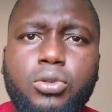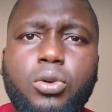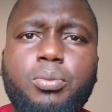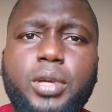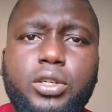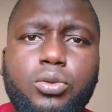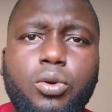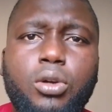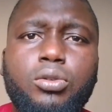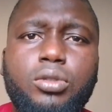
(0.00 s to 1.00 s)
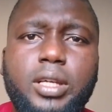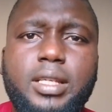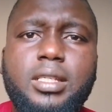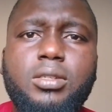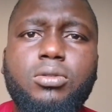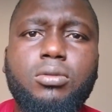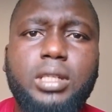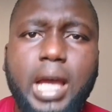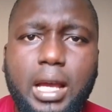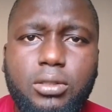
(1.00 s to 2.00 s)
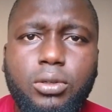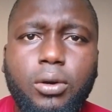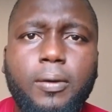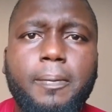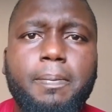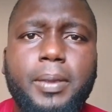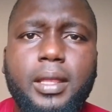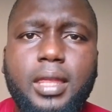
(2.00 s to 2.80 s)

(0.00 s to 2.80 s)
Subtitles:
So make sure you change it to that your